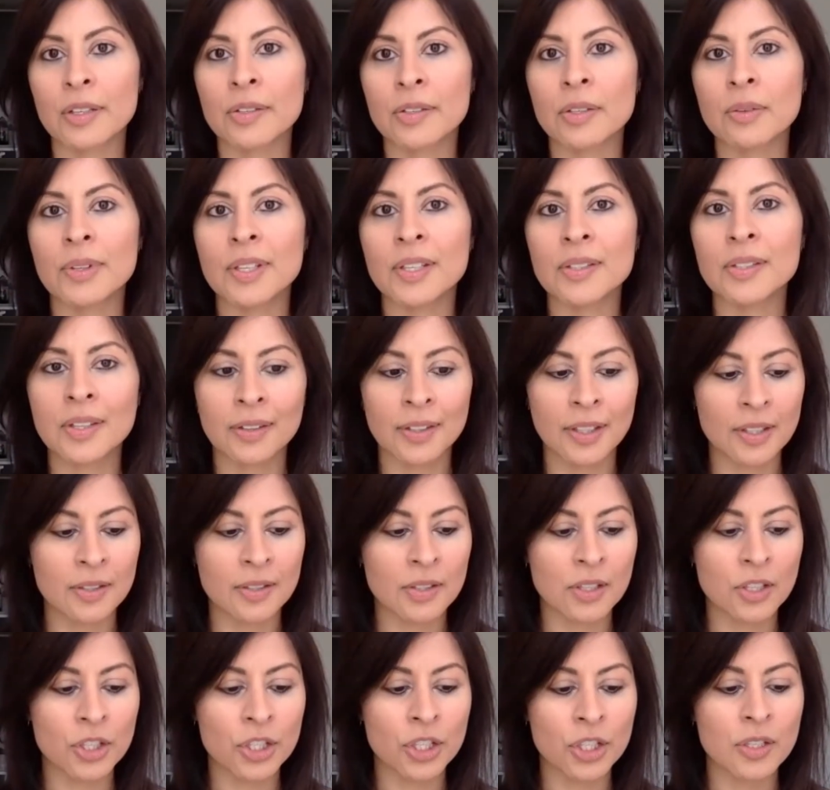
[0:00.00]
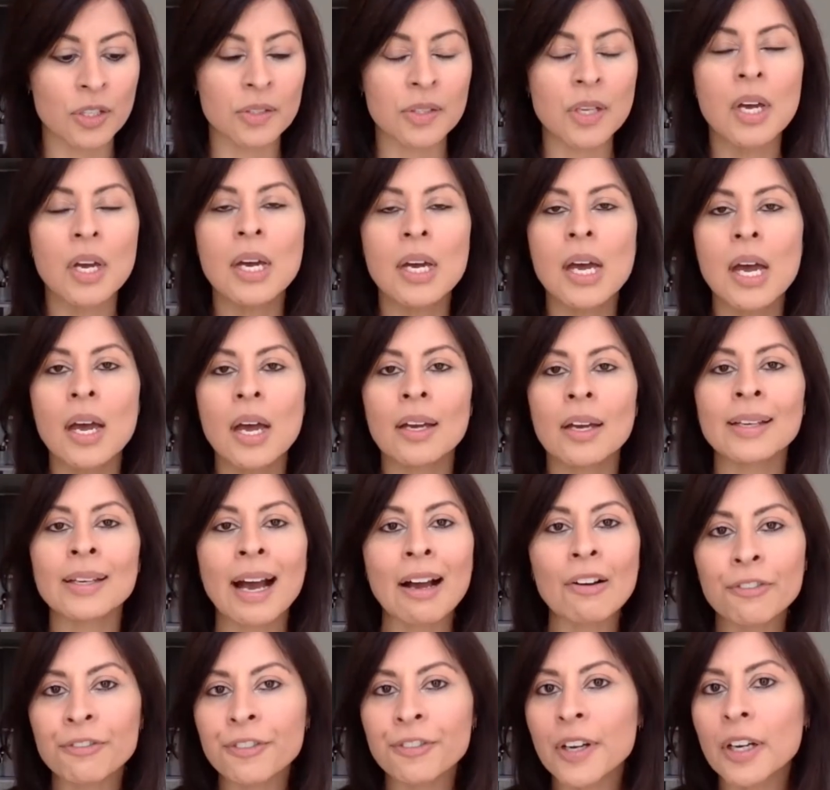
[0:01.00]
So these are things such as
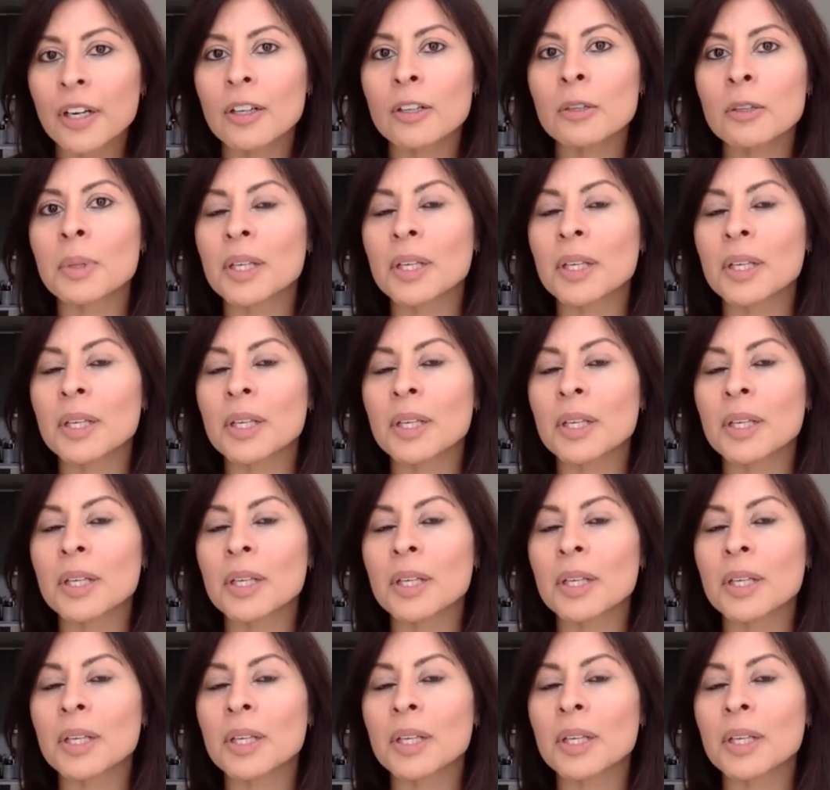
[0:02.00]
gap fill,